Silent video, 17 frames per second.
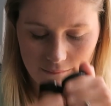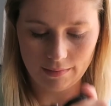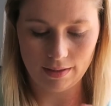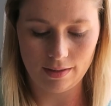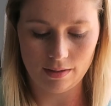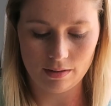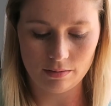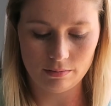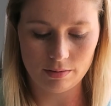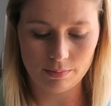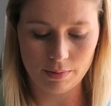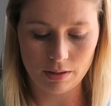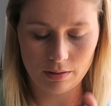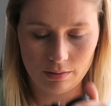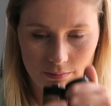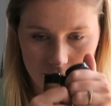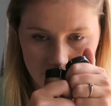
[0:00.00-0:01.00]
I can't
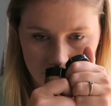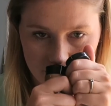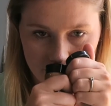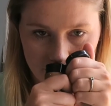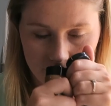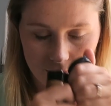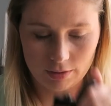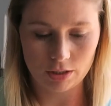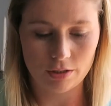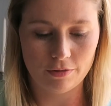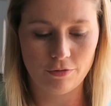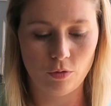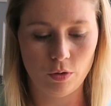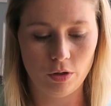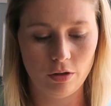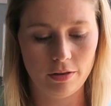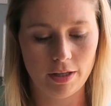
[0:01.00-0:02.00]
smell it. There's a
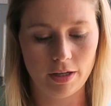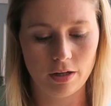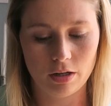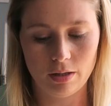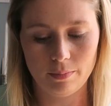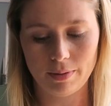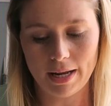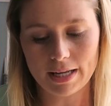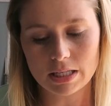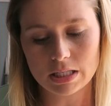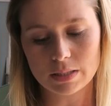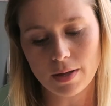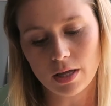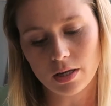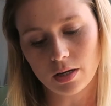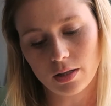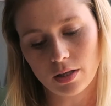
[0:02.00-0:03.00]
foil thing on it, but I can
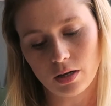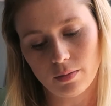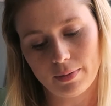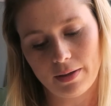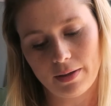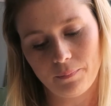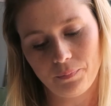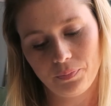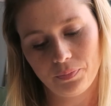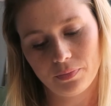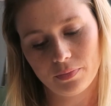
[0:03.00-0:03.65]
smell it a little bit.